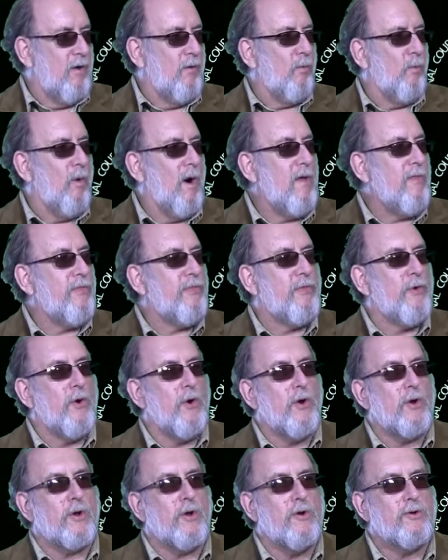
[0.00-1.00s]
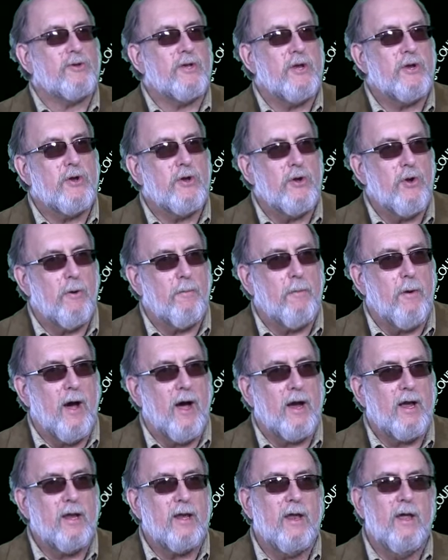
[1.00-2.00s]
1/3 goes into your
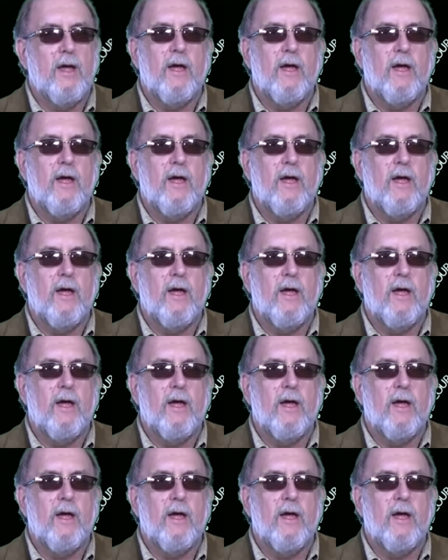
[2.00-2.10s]
pocket